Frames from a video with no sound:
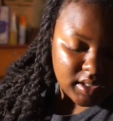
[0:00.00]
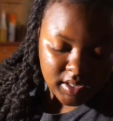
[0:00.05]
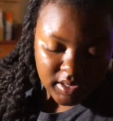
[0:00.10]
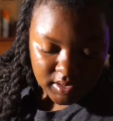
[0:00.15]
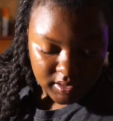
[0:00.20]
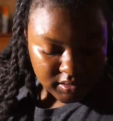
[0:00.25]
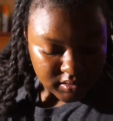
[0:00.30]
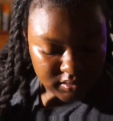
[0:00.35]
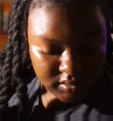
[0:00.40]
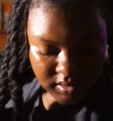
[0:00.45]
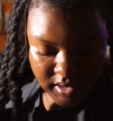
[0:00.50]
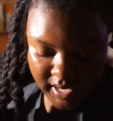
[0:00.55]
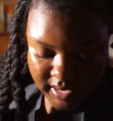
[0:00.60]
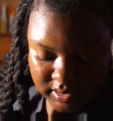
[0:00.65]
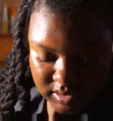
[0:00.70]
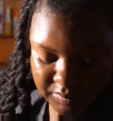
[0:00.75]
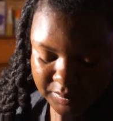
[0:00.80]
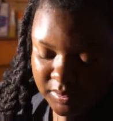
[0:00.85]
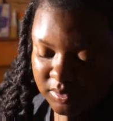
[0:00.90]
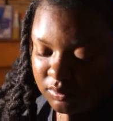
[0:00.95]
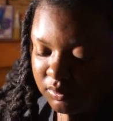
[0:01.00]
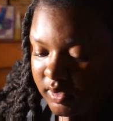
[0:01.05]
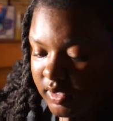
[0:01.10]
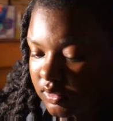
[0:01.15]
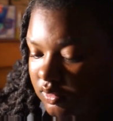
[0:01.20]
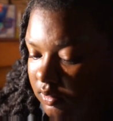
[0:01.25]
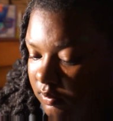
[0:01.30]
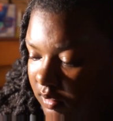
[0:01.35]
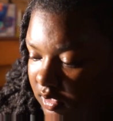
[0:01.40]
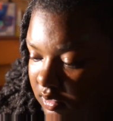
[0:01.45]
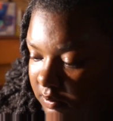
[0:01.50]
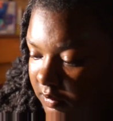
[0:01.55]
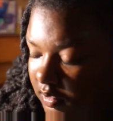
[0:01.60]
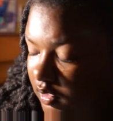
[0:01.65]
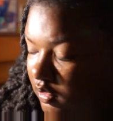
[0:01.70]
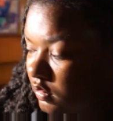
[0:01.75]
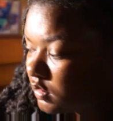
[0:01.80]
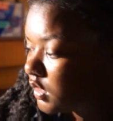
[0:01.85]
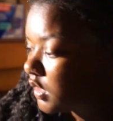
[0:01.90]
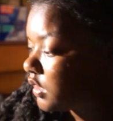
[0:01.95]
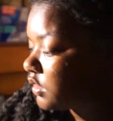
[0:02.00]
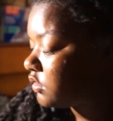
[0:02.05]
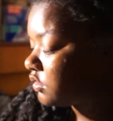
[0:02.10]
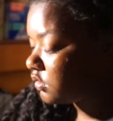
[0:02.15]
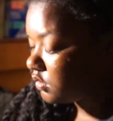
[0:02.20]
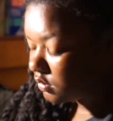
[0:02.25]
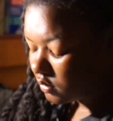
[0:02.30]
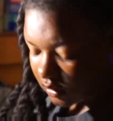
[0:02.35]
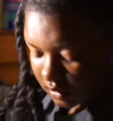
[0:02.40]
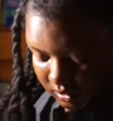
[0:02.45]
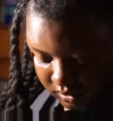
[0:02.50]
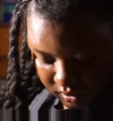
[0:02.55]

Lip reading: and I spent way too much money on that cruise.